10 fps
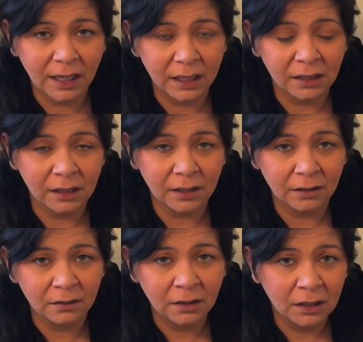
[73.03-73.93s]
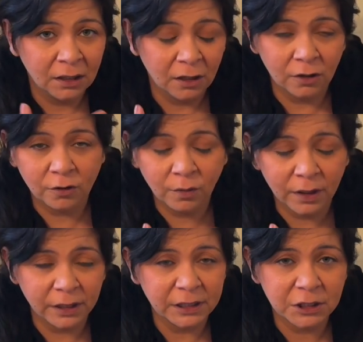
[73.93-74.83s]
And
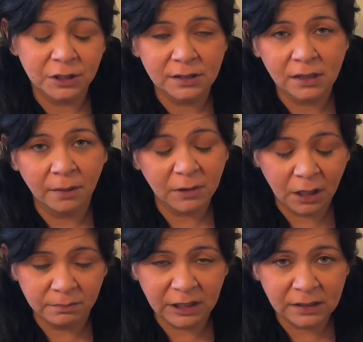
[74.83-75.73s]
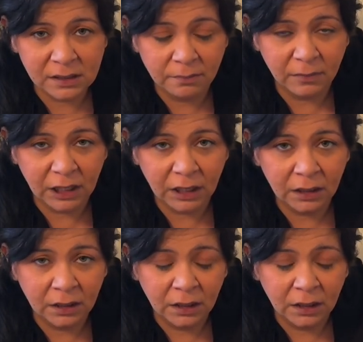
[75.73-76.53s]
Aquarius just kept coming to me.